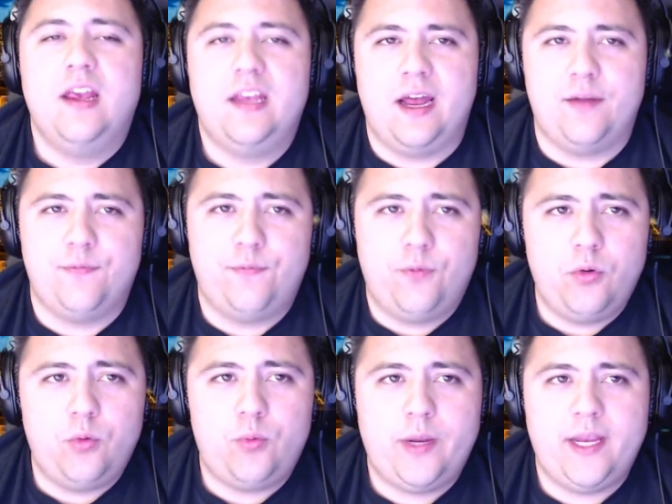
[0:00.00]
You had
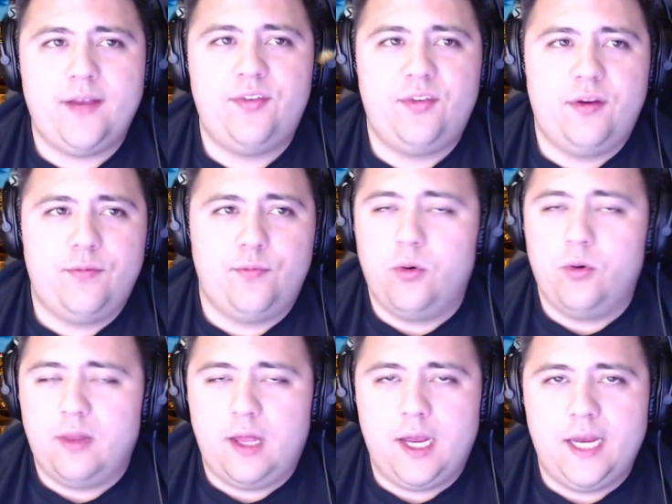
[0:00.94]
four waves,
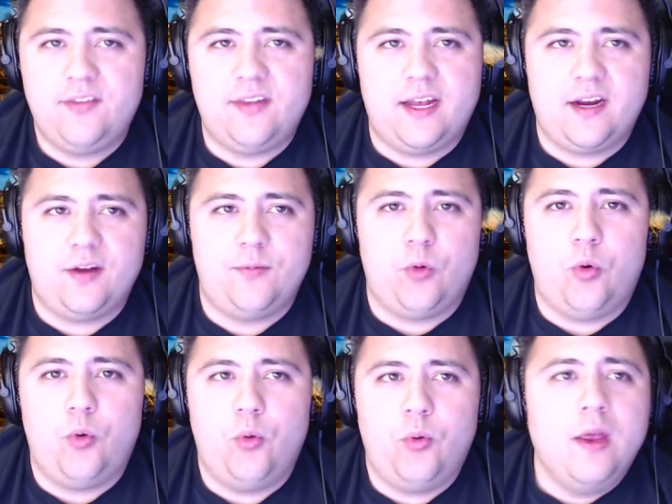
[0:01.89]
four lines that could
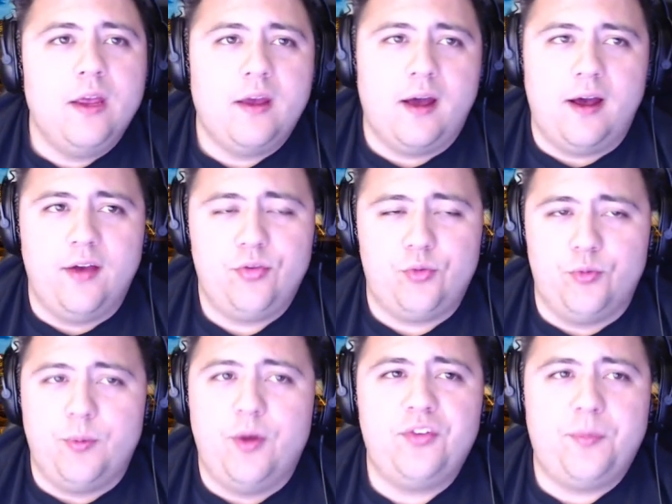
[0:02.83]
roll
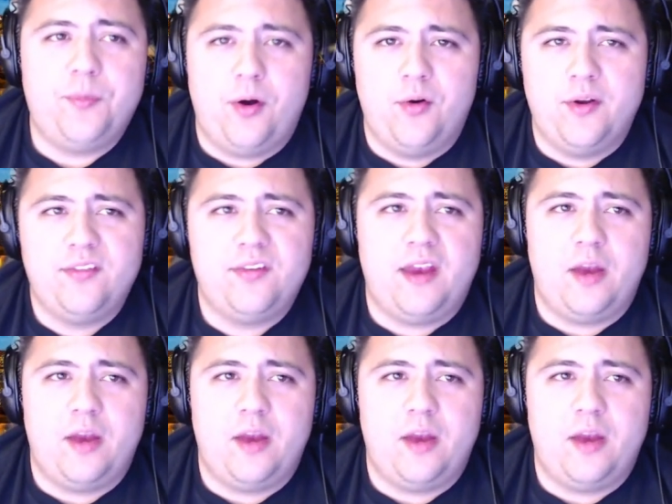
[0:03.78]
through most opponents.